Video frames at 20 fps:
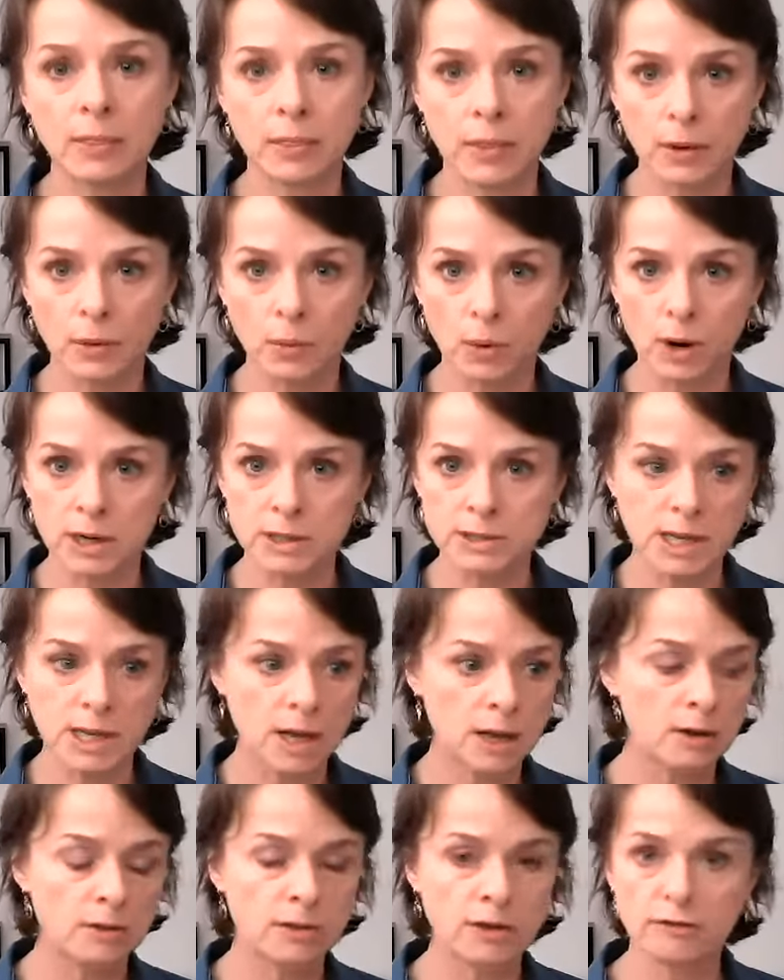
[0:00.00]
their work
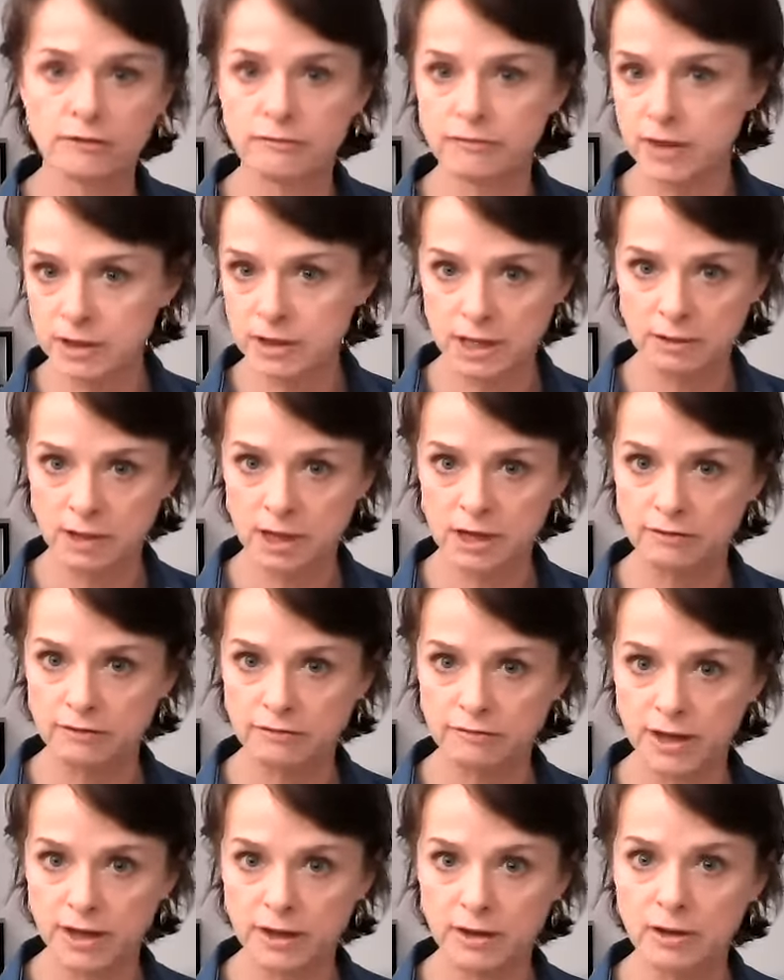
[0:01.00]
done, and they're feeling like a
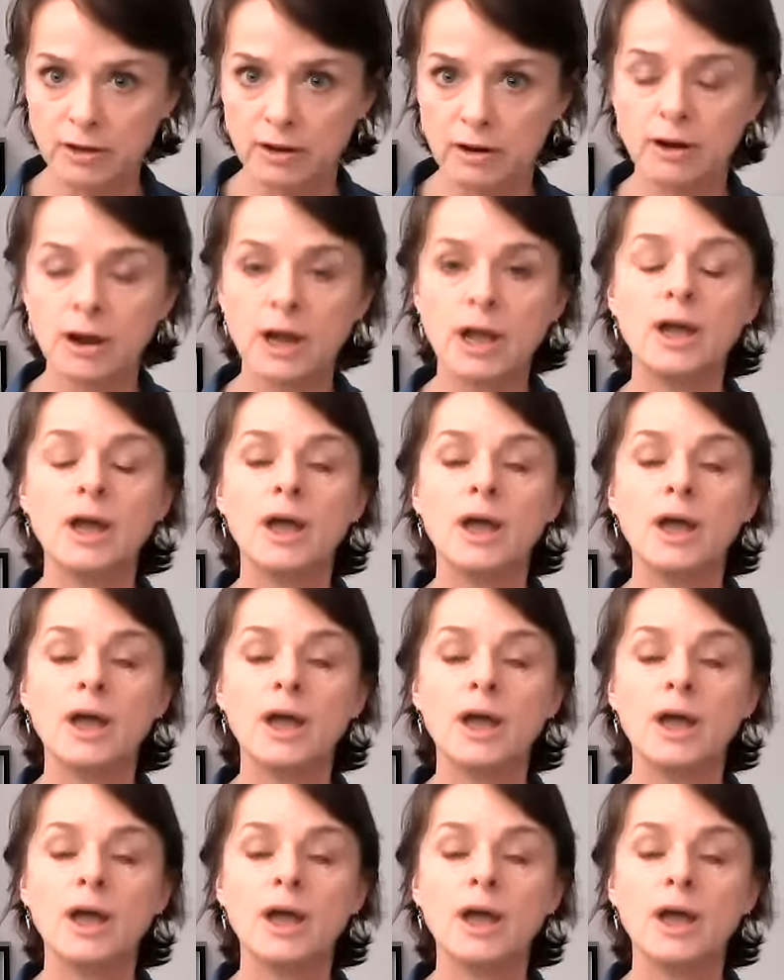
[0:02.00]
failure.